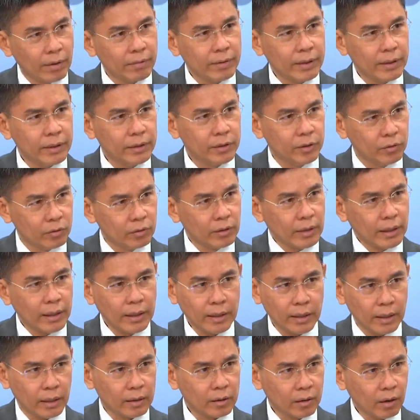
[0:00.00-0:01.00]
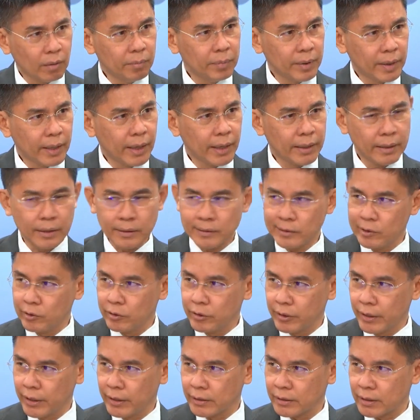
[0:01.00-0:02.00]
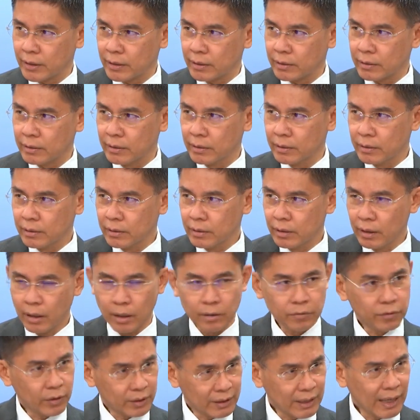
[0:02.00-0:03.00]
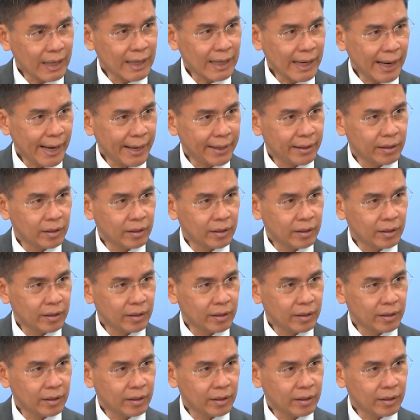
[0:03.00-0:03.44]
very unique and complicated situation uh, for Thailand.